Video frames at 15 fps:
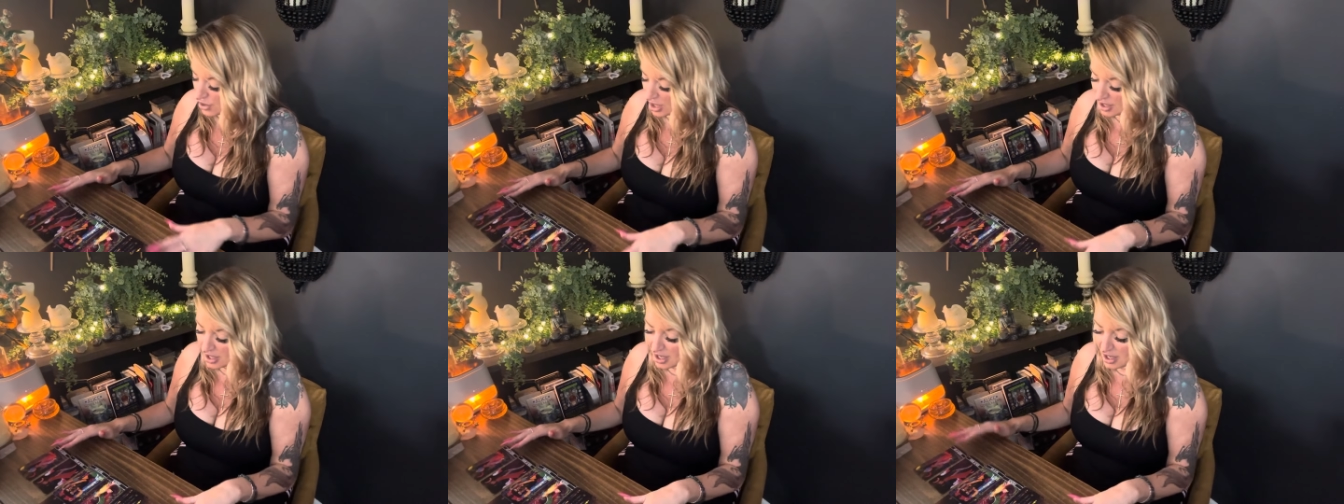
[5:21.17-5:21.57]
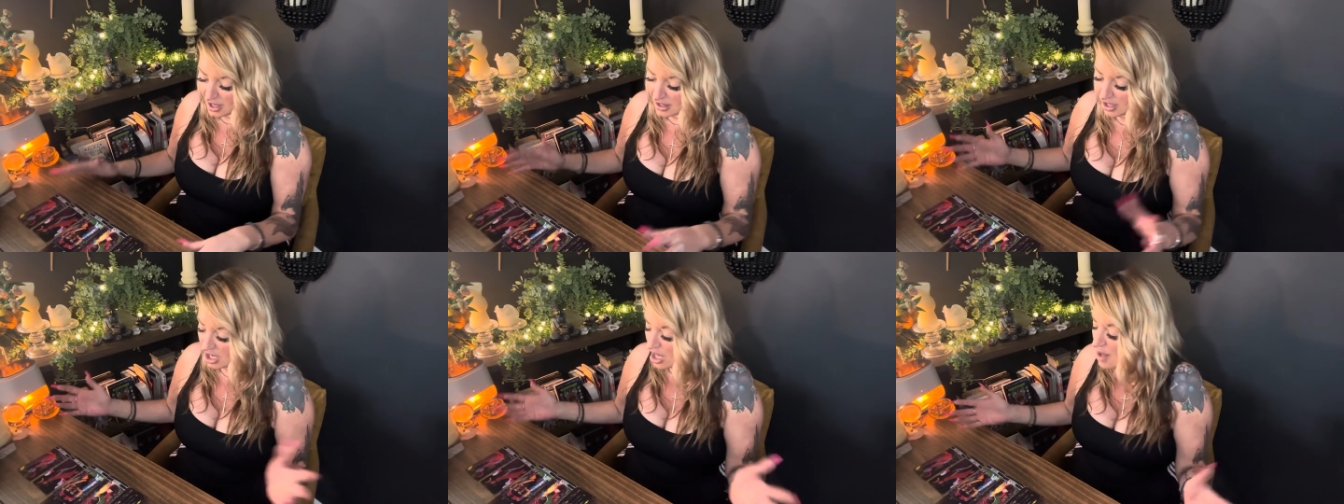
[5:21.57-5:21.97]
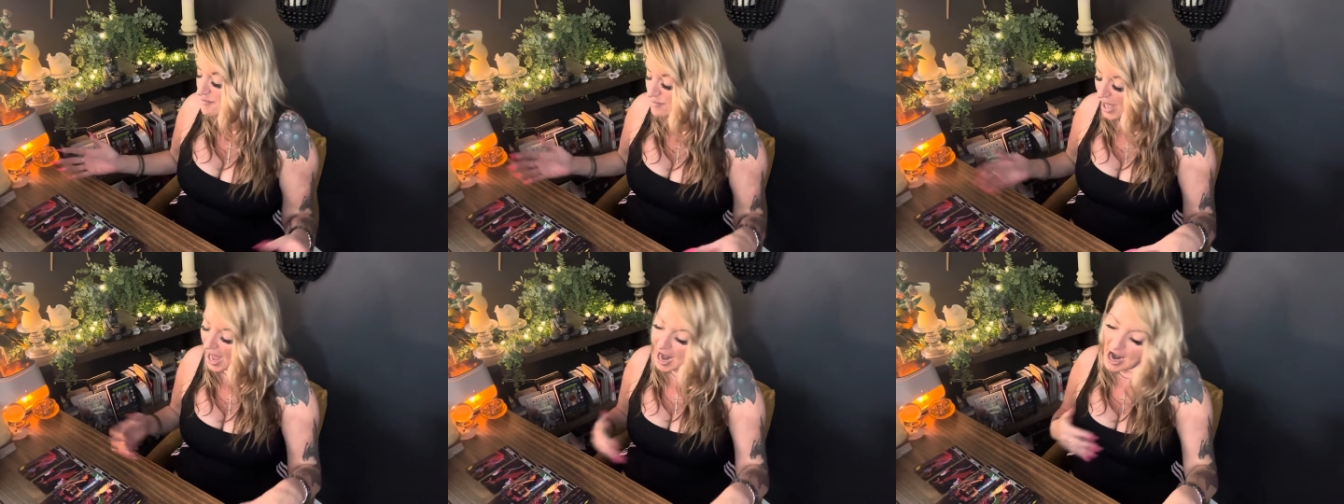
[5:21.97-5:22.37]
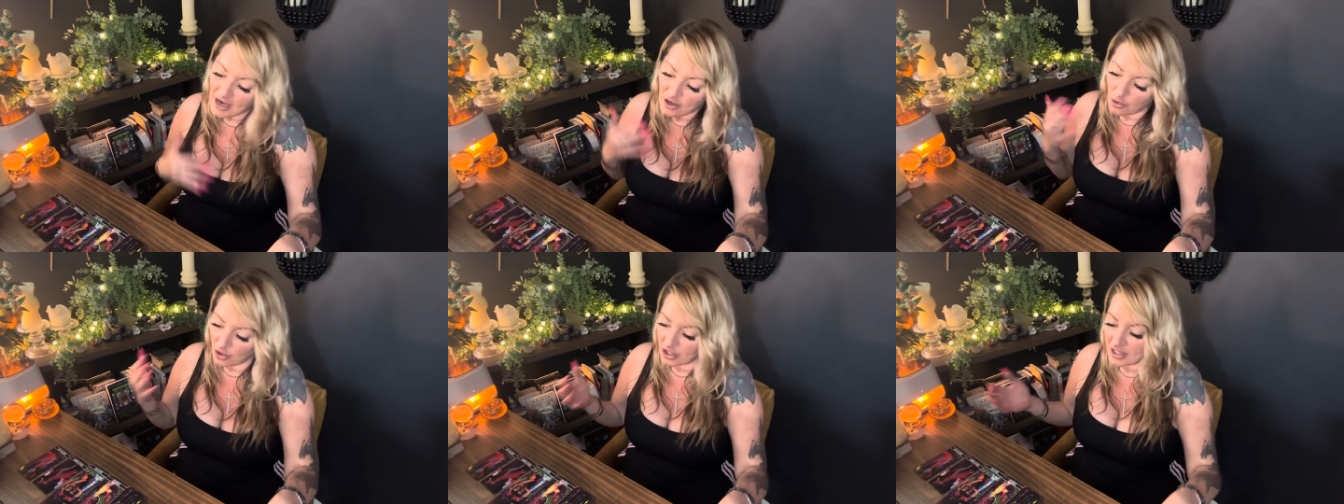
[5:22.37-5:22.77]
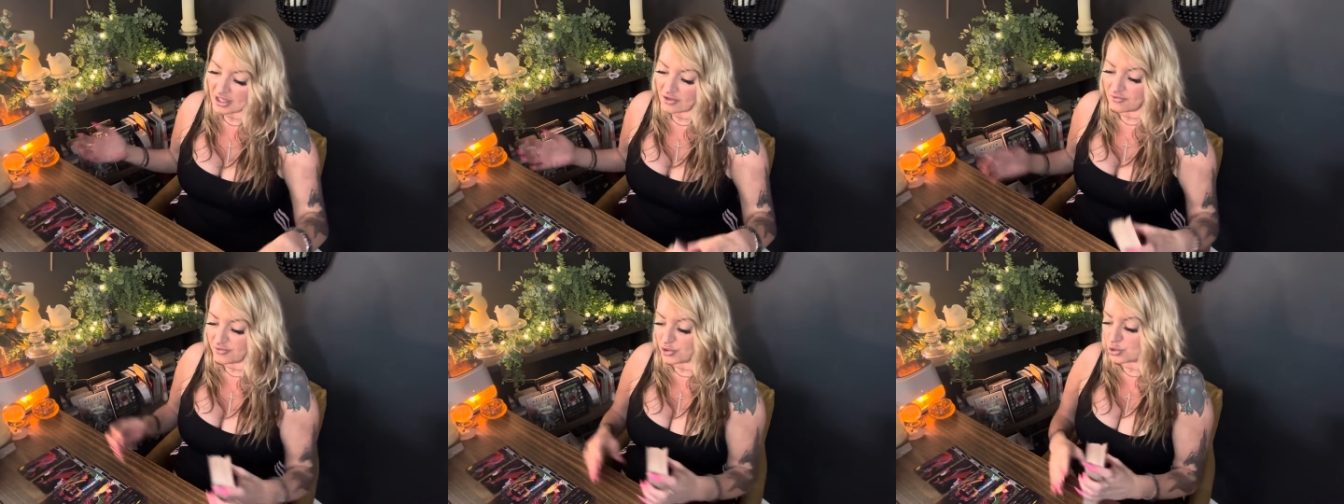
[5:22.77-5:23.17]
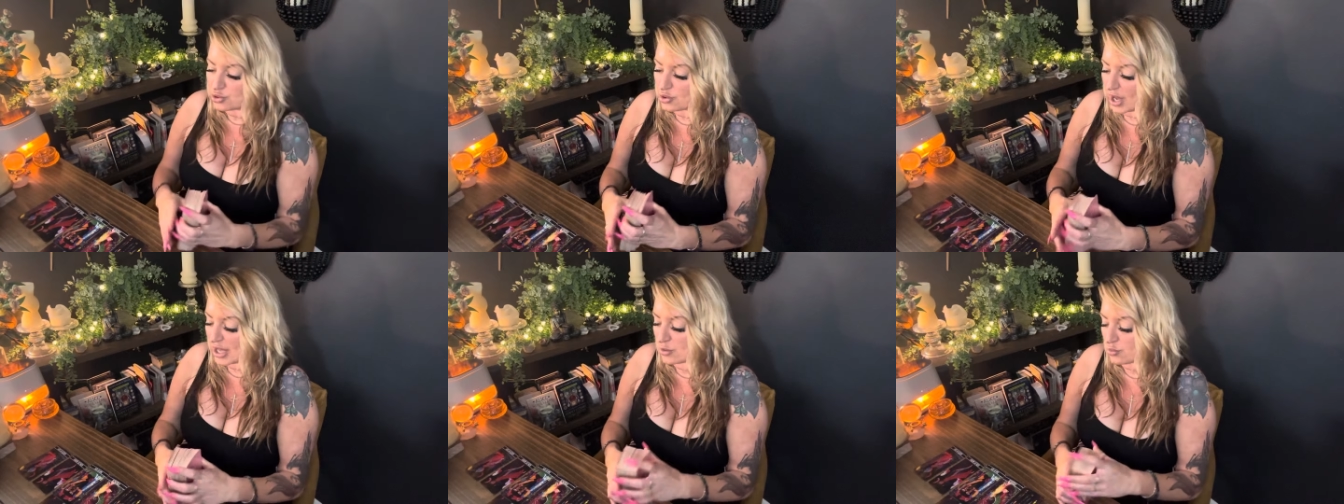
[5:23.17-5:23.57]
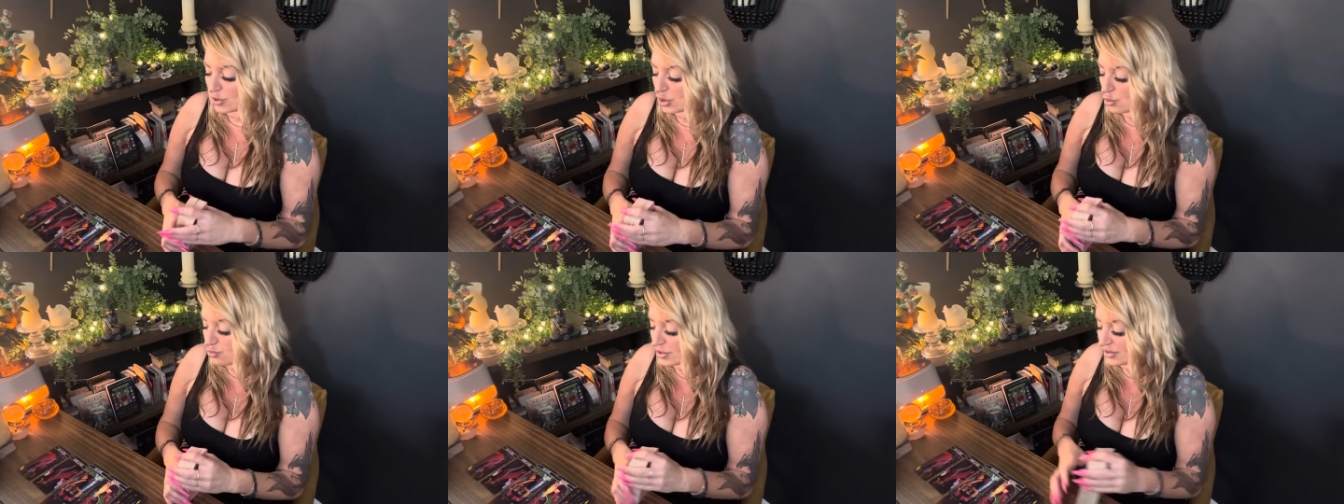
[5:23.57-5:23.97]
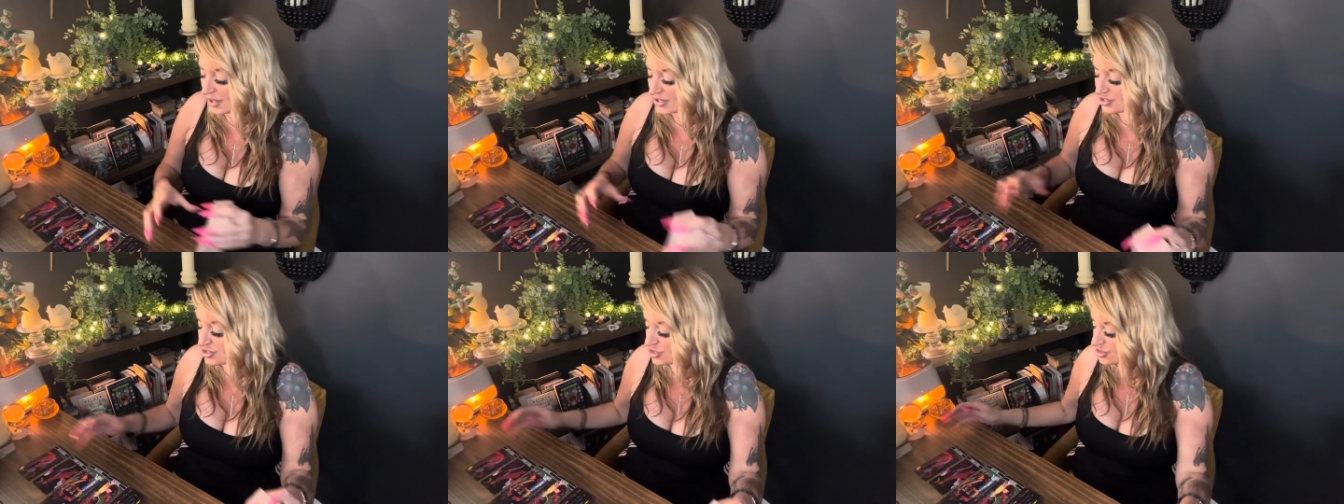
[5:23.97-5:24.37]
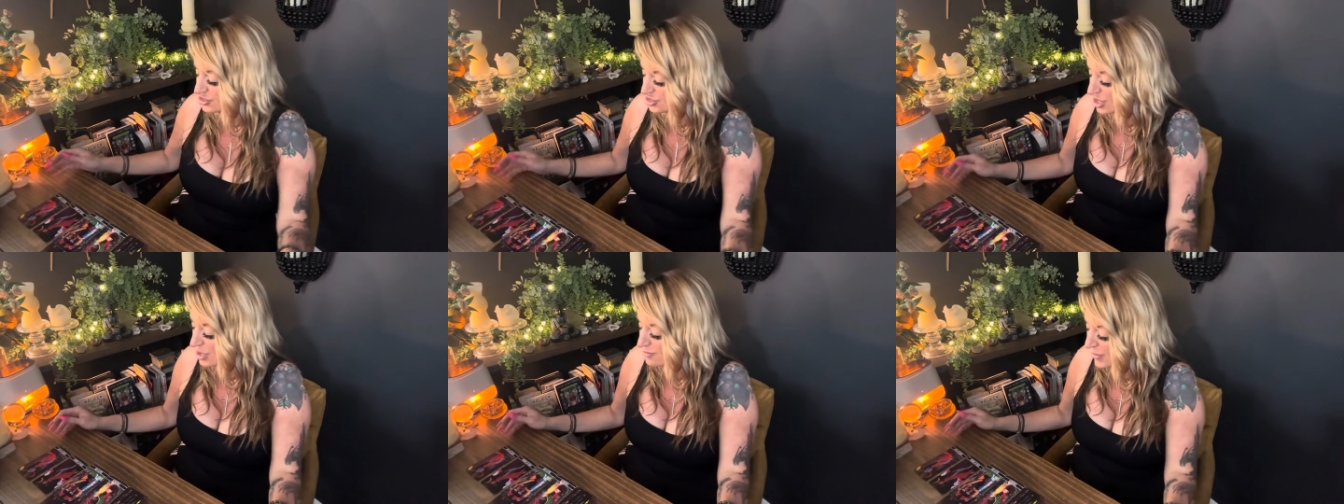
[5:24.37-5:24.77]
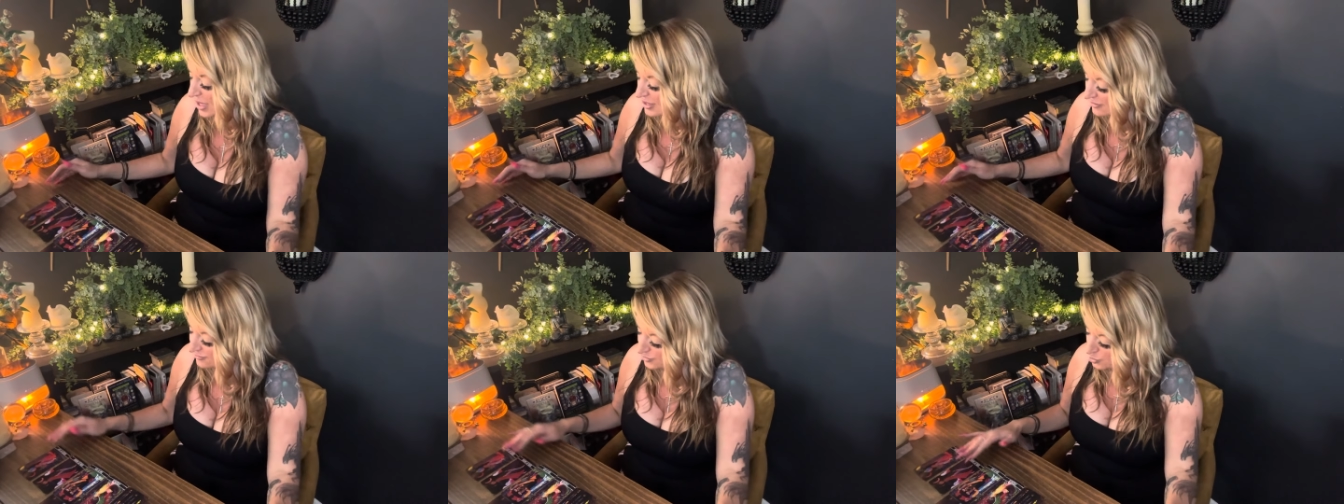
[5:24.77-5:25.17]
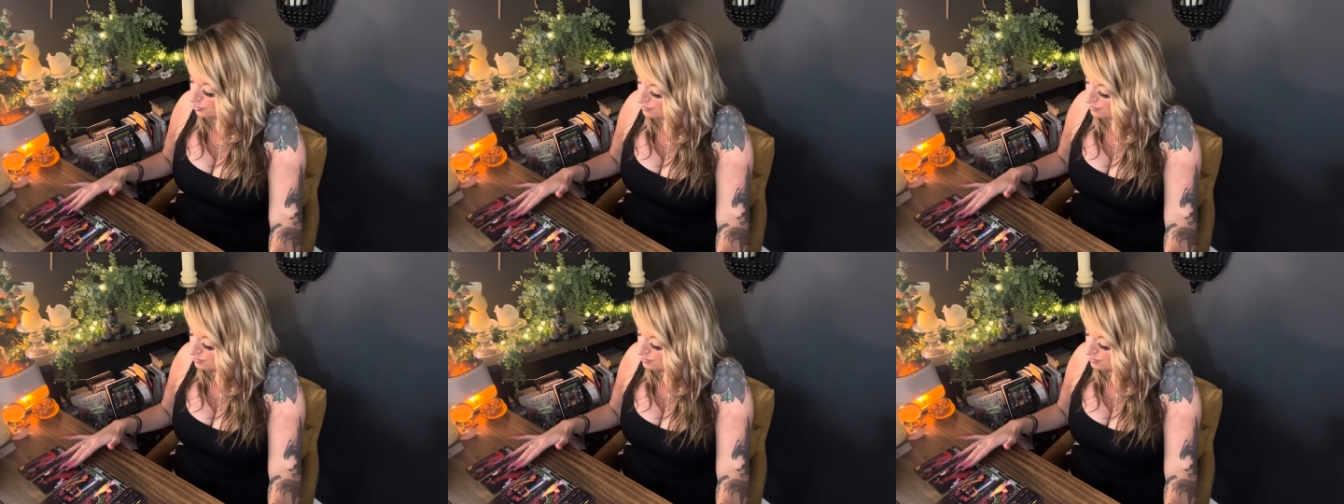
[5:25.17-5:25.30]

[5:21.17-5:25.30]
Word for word: uh, come back or give you a real relationship. And if you